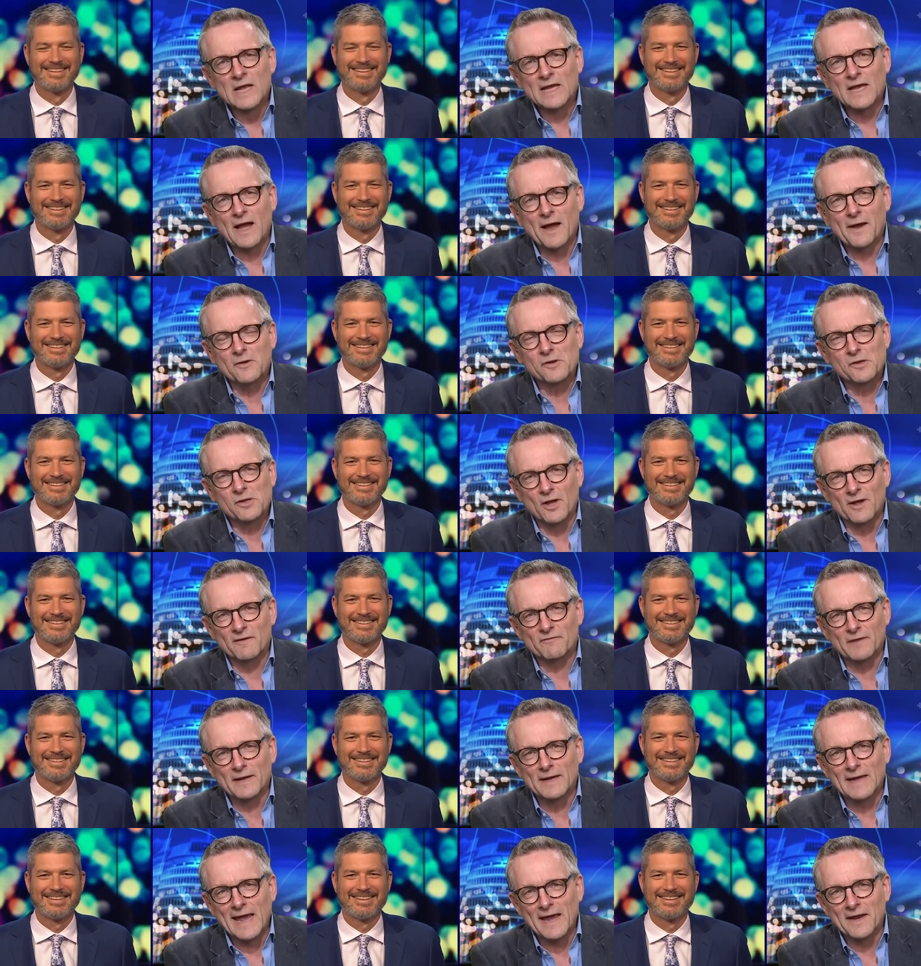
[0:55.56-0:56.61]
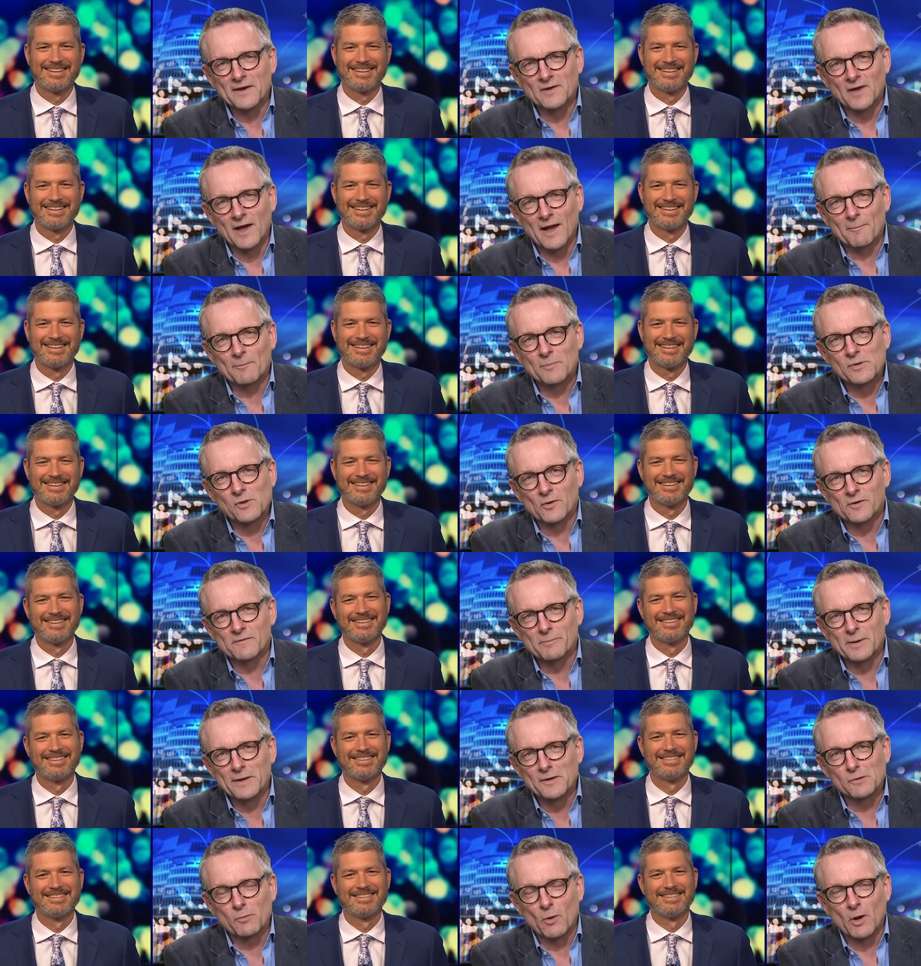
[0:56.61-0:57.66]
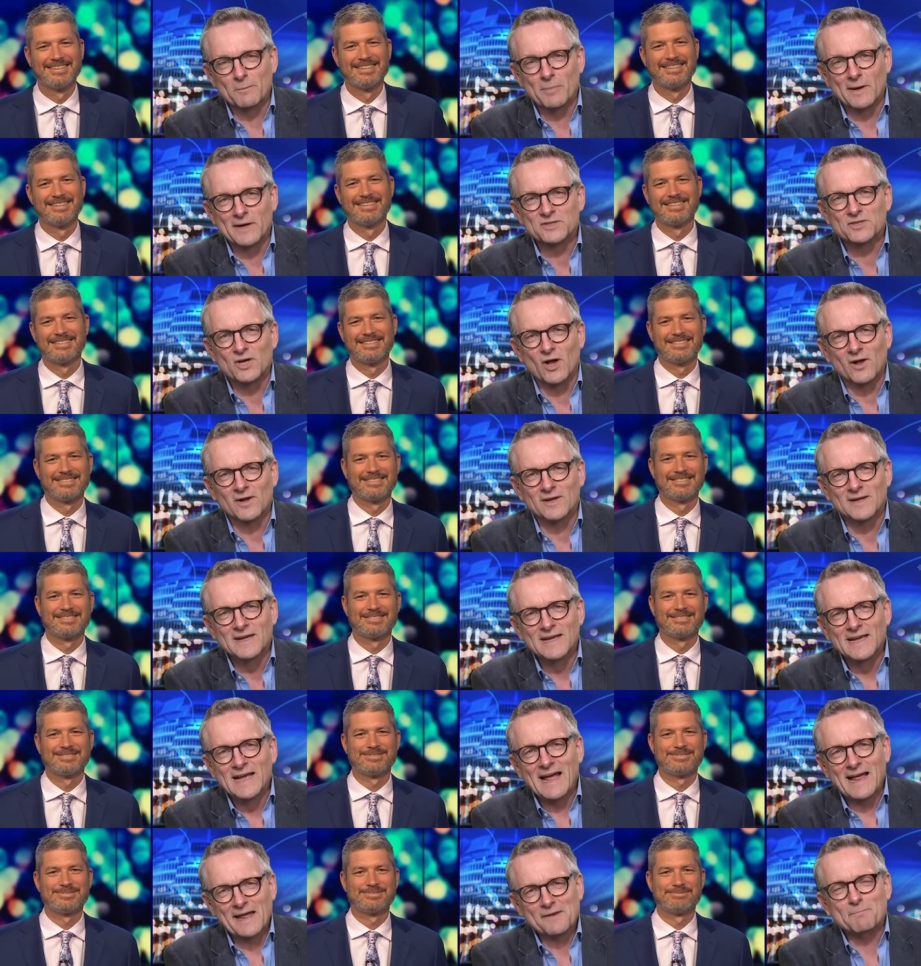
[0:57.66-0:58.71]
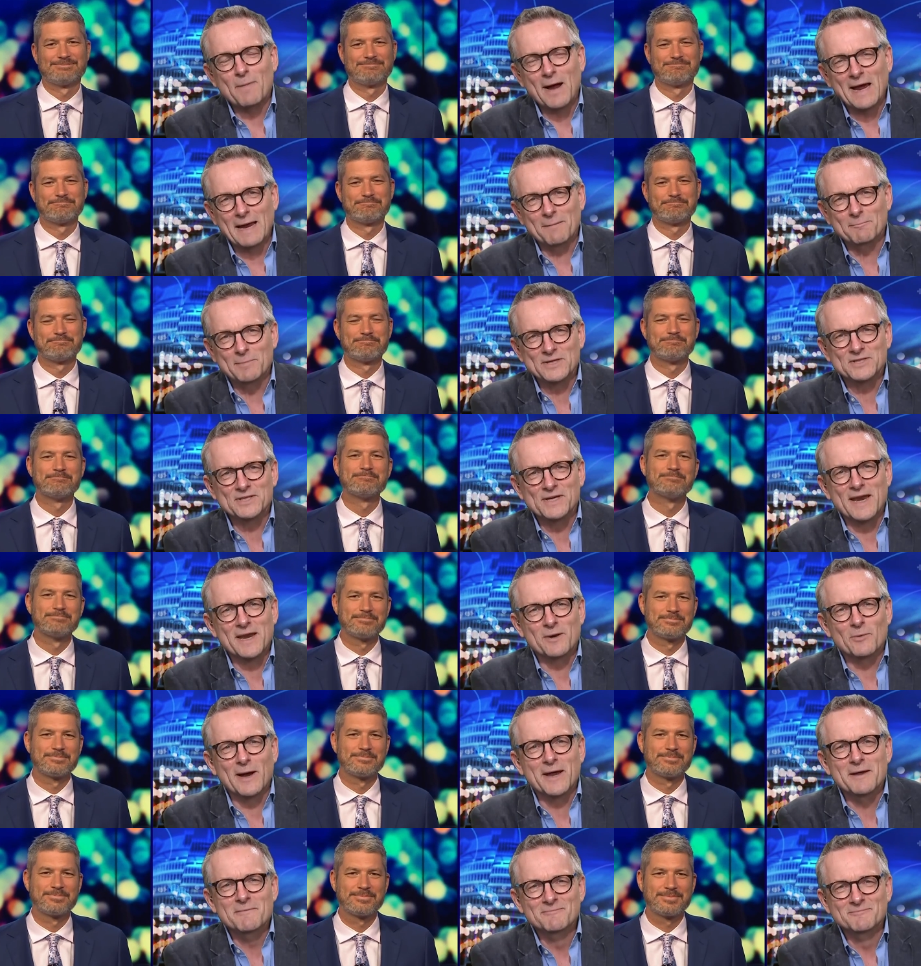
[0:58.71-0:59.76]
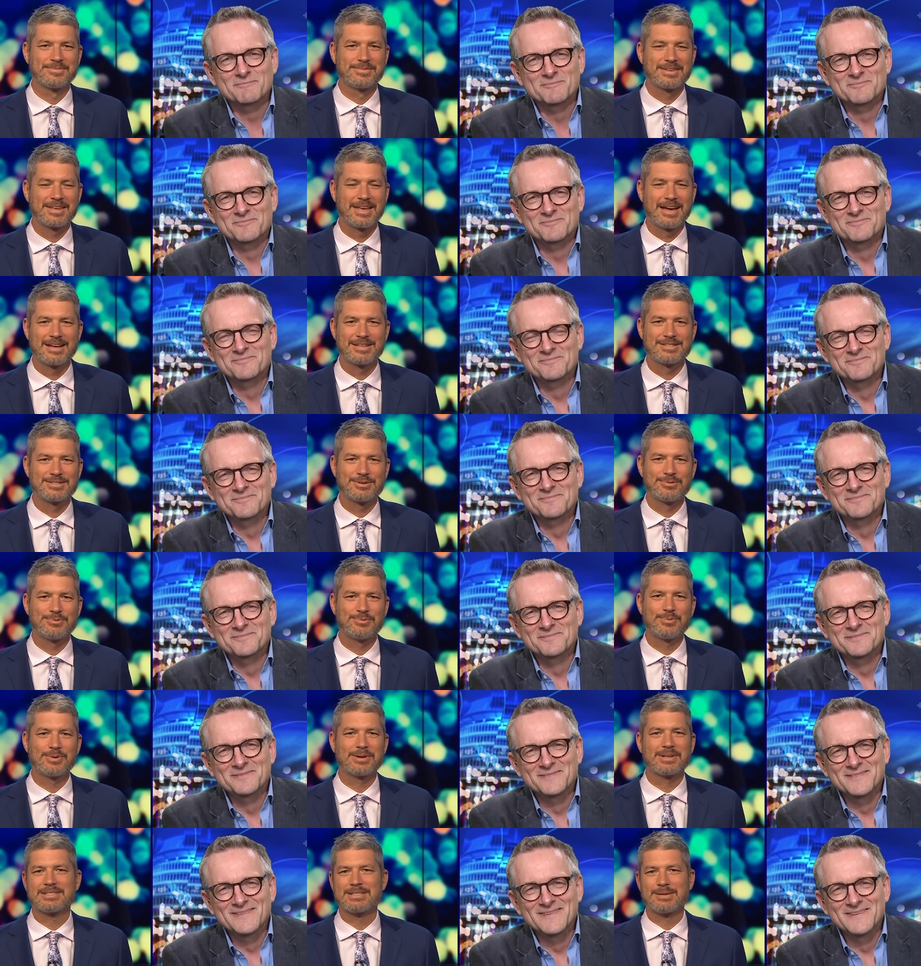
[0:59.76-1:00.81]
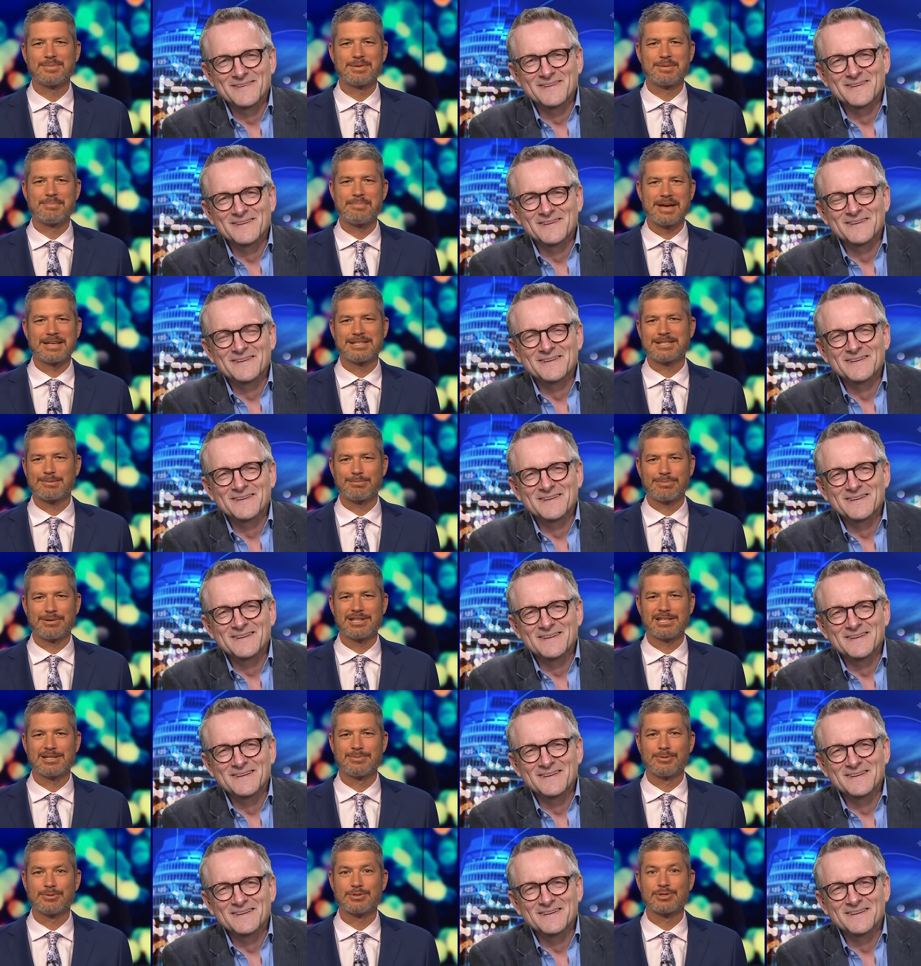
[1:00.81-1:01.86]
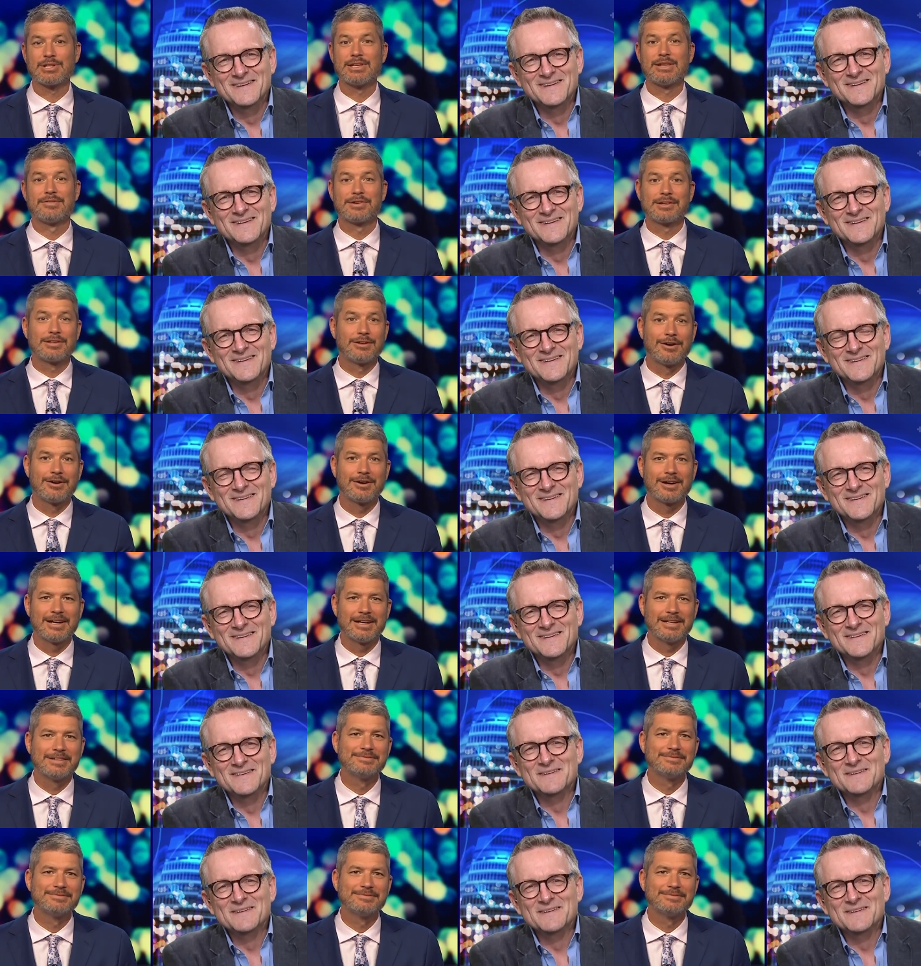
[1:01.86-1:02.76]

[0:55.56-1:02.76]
Speaker 1: kite surfing, end up sort of being swallowed by a shark. That's my ambition anyway.
Speaker 2: Okay, so what are some of the basic principles to living longer?